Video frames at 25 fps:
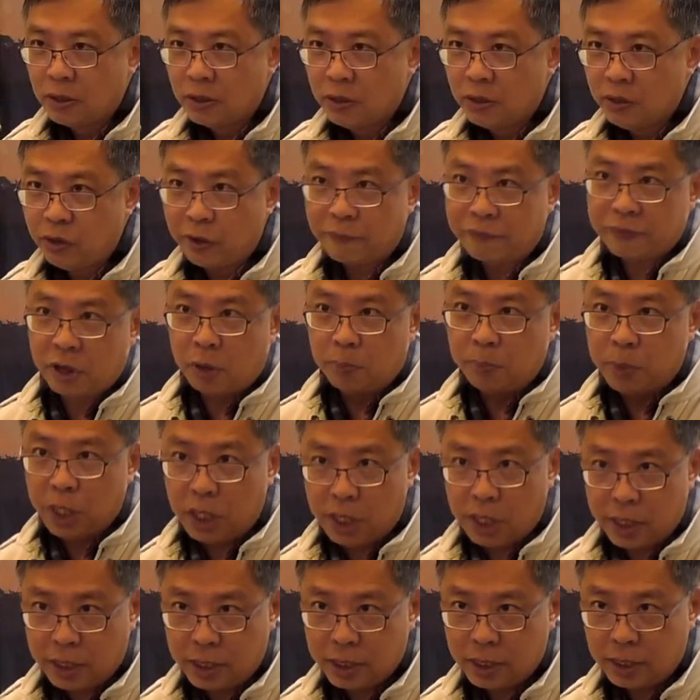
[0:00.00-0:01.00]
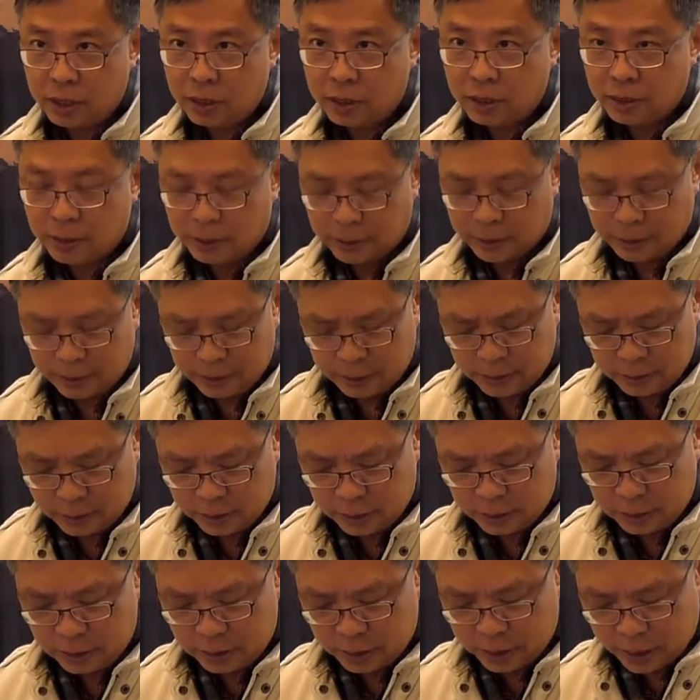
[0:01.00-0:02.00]
you have committed.
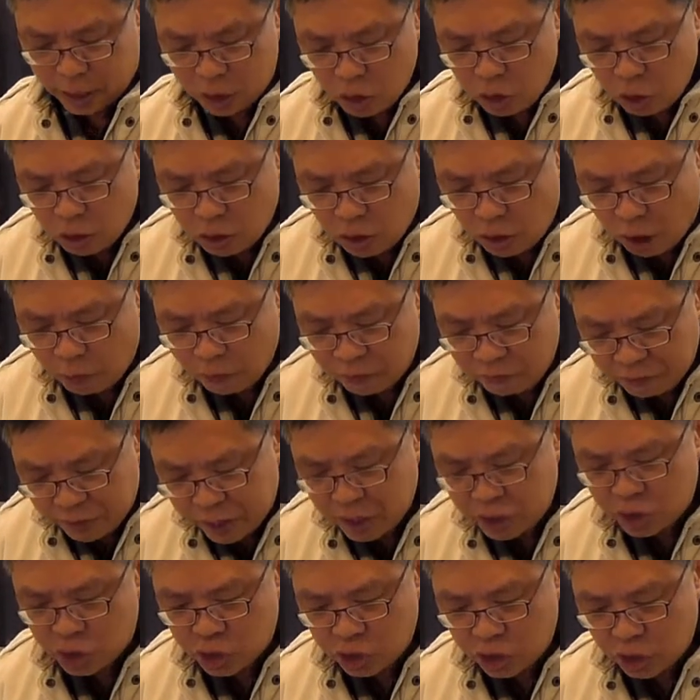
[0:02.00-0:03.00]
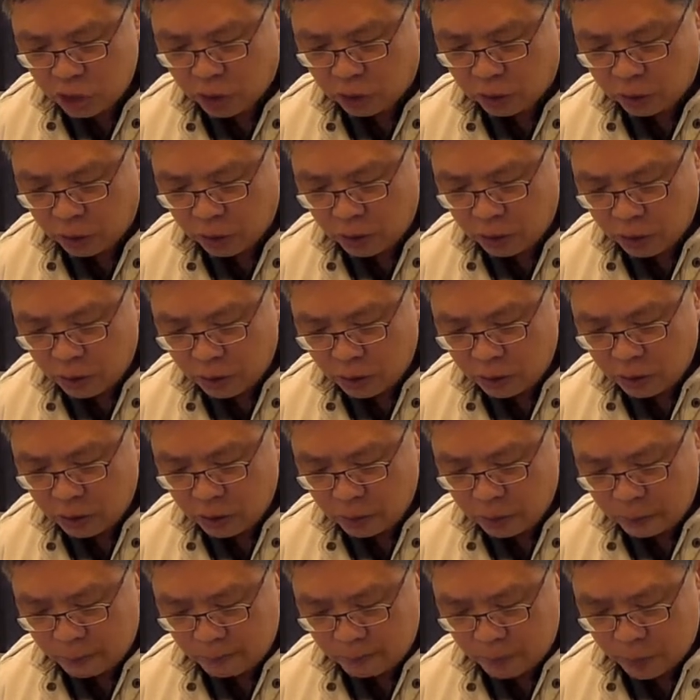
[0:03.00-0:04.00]
Then you confess or
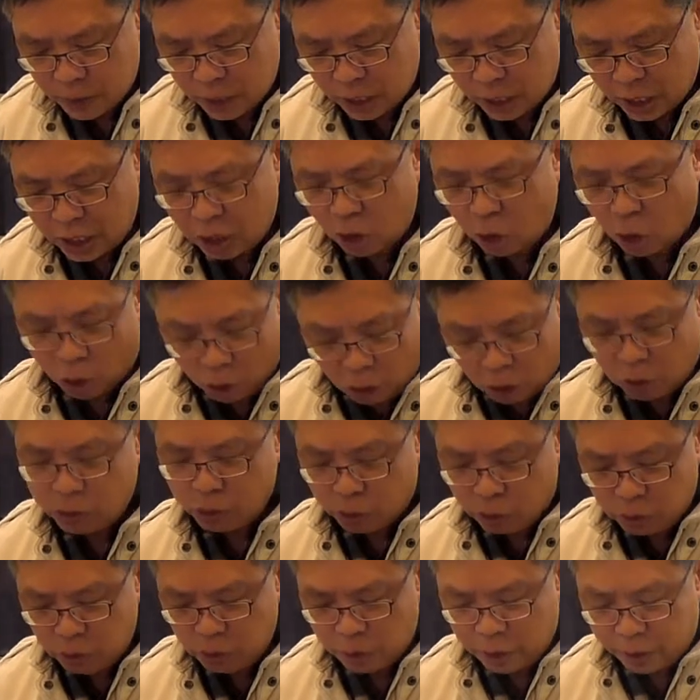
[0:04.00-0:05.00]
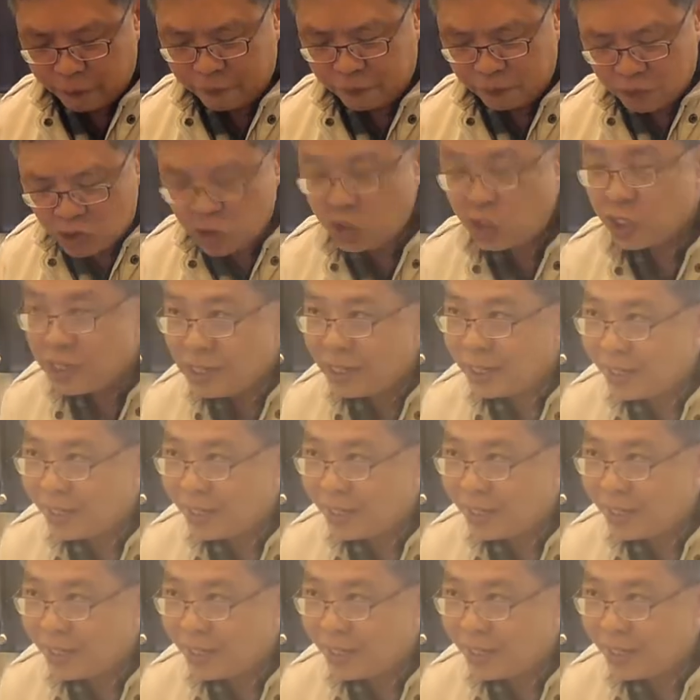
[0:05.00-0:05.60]
you have sinned